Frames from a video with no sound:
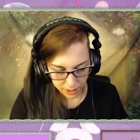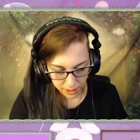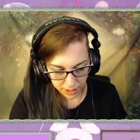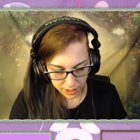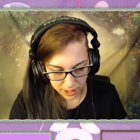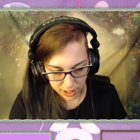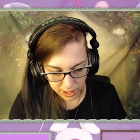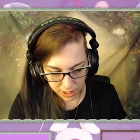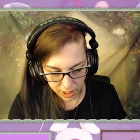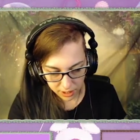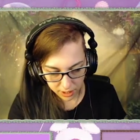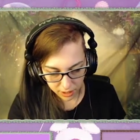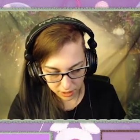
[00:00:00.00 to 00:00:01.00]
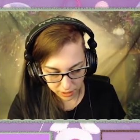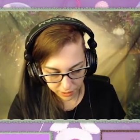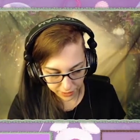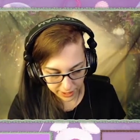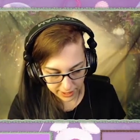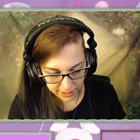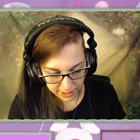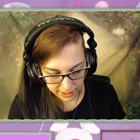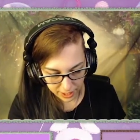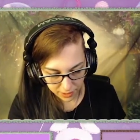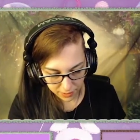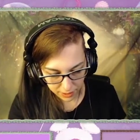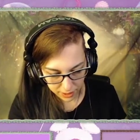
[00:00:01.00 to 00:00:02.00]
She tugged on her friend's
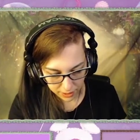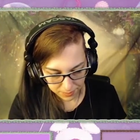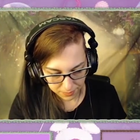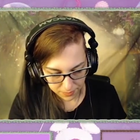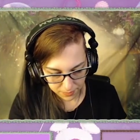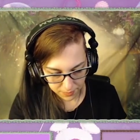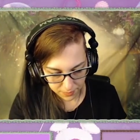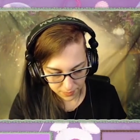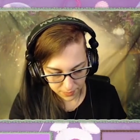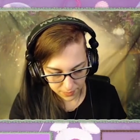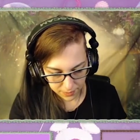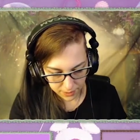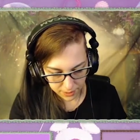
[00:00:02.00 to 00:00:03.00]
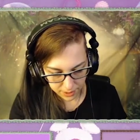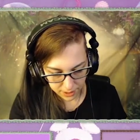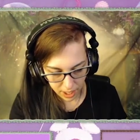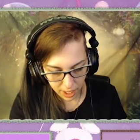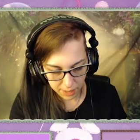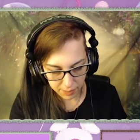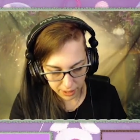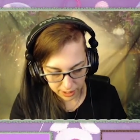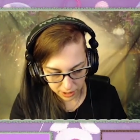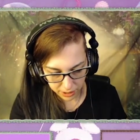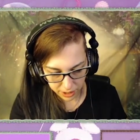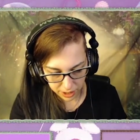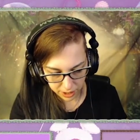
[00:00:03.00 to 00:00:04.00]
sleeve. "Hi, Max
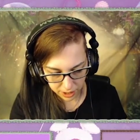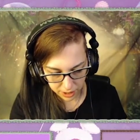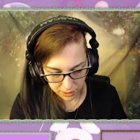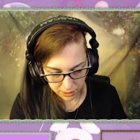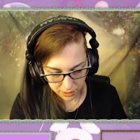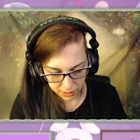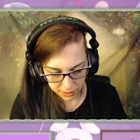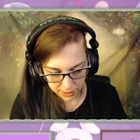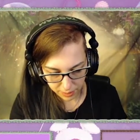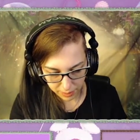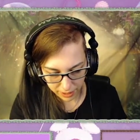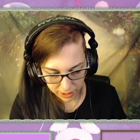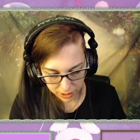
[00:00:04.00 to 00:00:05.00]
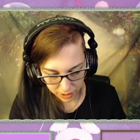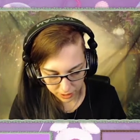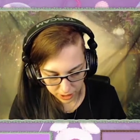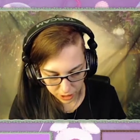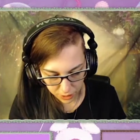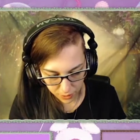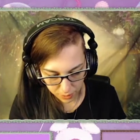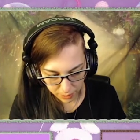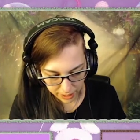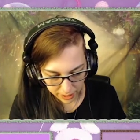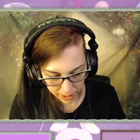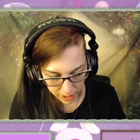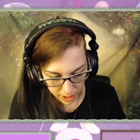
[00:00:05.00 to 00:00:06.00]
Ernest," said Max Ernest, who had
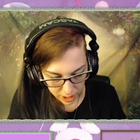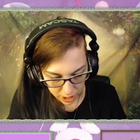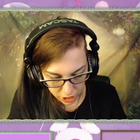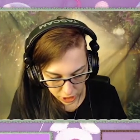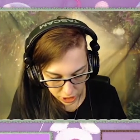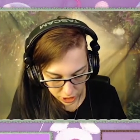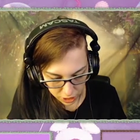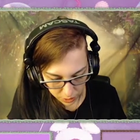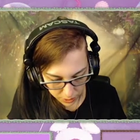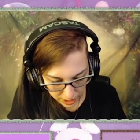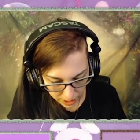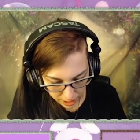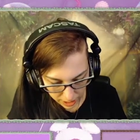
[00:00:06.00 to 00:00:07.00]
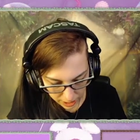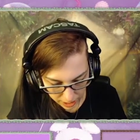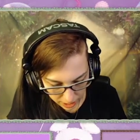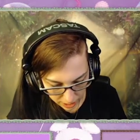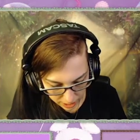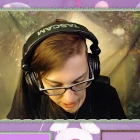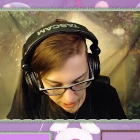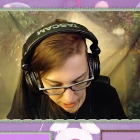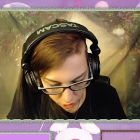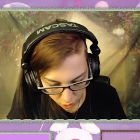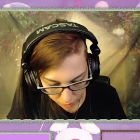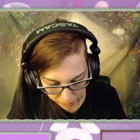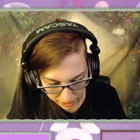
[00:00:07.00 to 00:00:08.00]
been stewing in
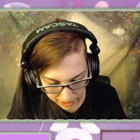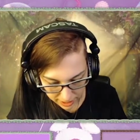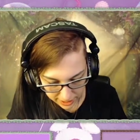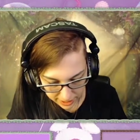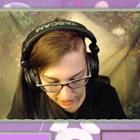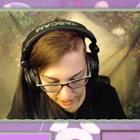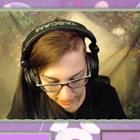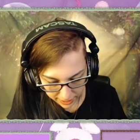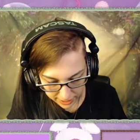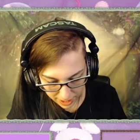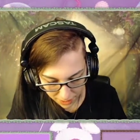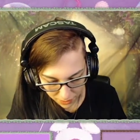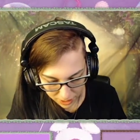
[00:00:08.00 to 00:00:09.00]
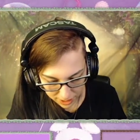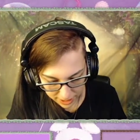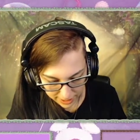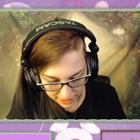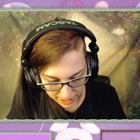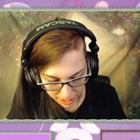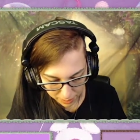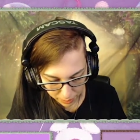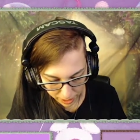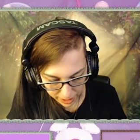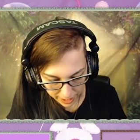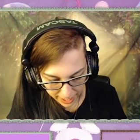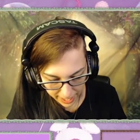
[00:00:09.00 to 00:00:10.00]
tormented silence ever since Amber
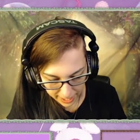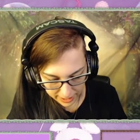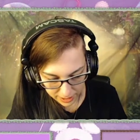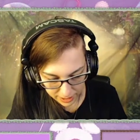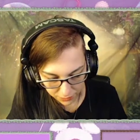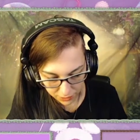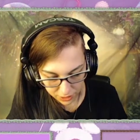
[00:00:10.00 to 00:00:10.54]
had asked if